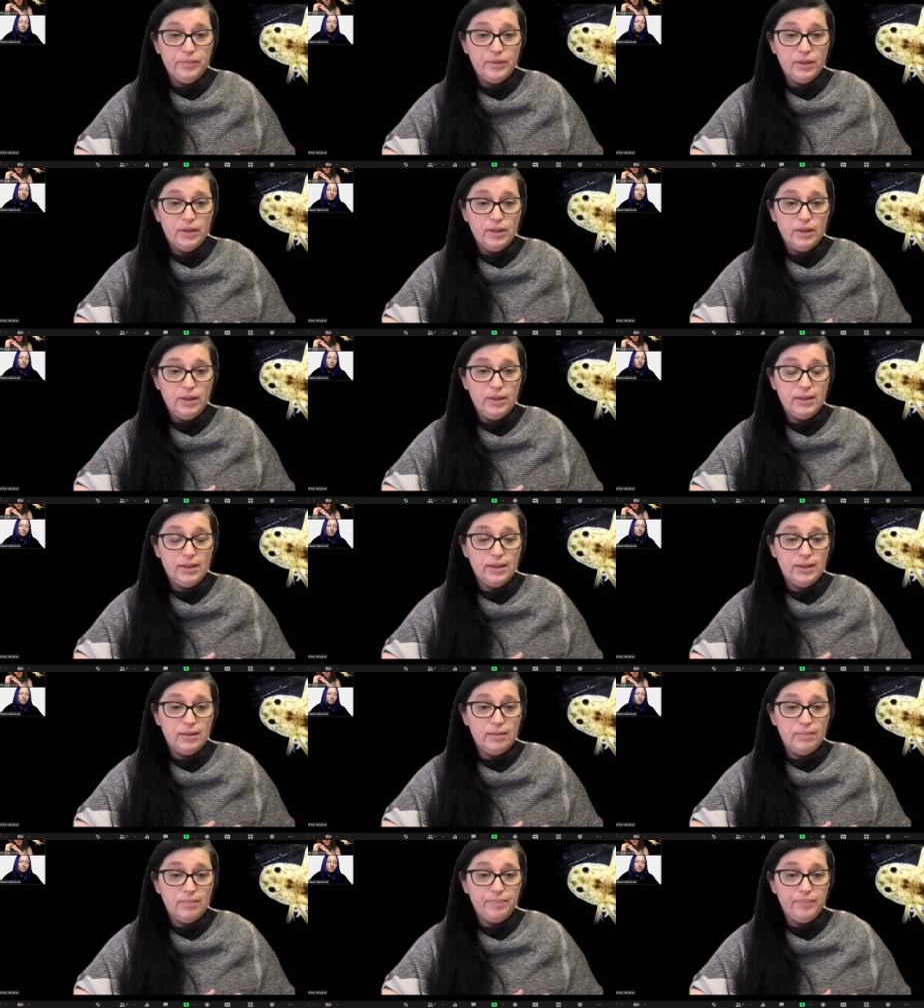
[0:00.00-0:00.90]

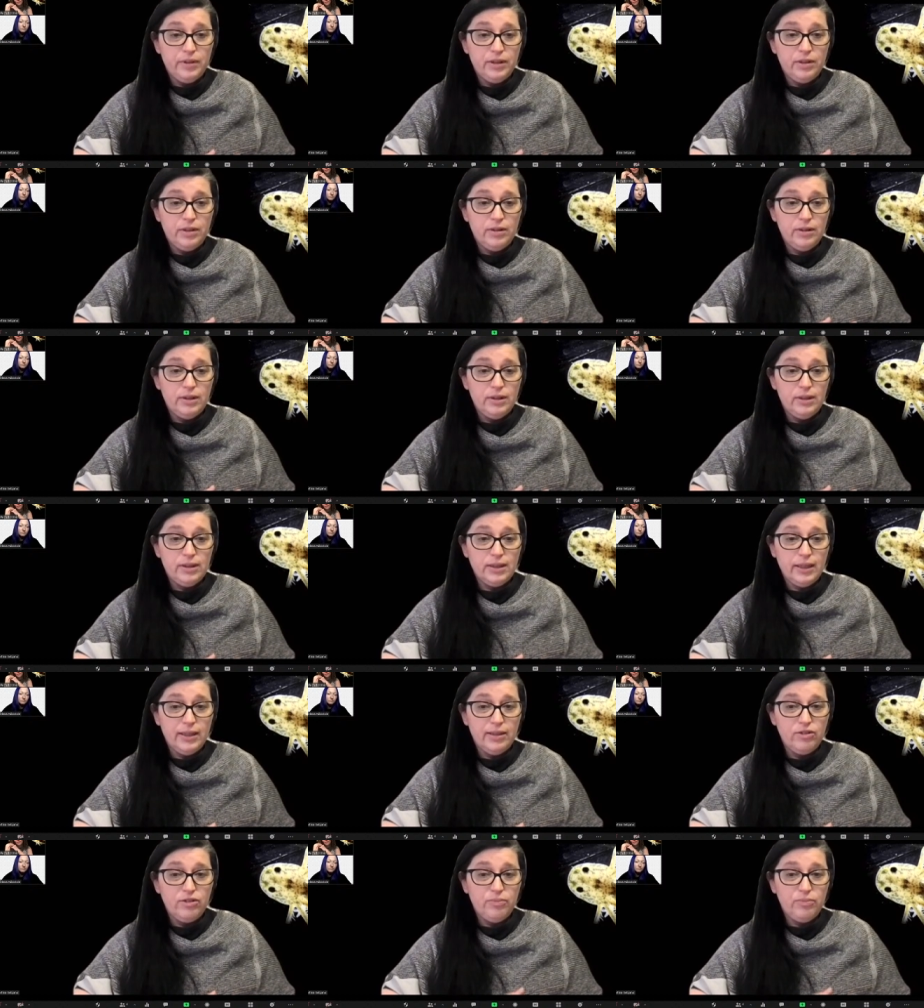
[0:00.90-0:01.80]
it's, this
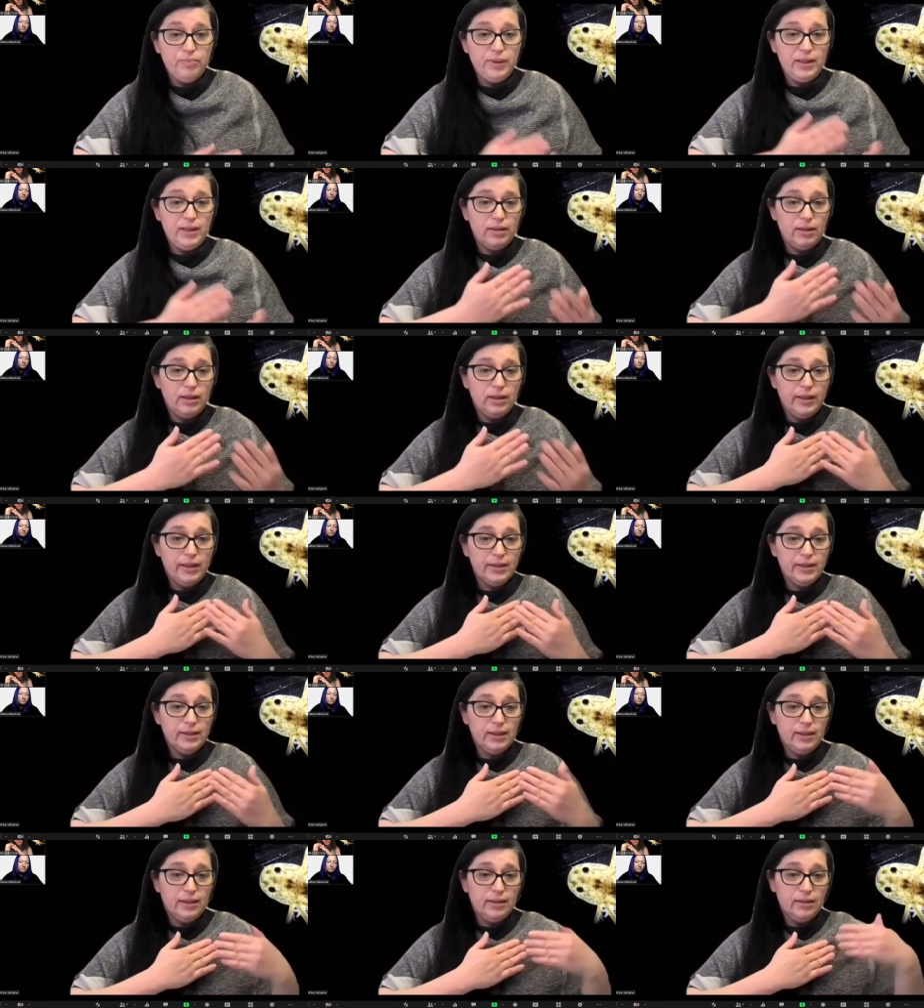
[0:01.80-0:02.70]
kind of binary,
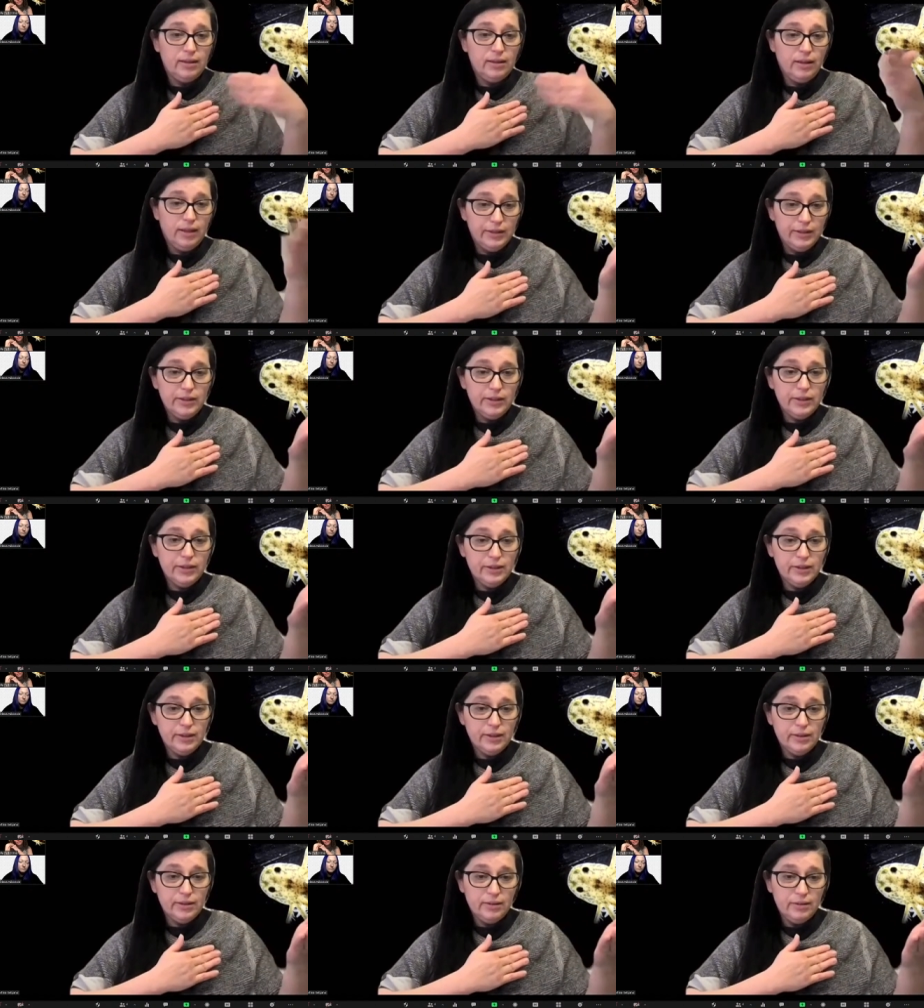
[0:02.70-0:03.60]
us and the
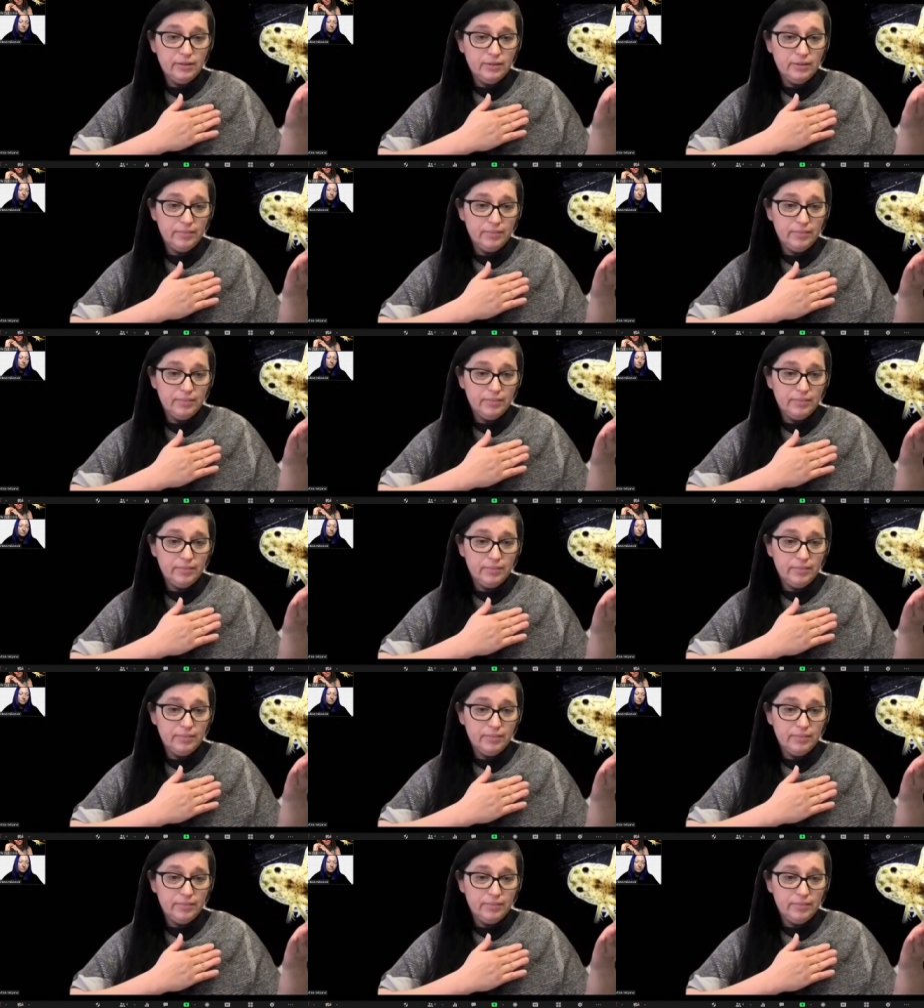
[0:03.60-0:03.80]
others,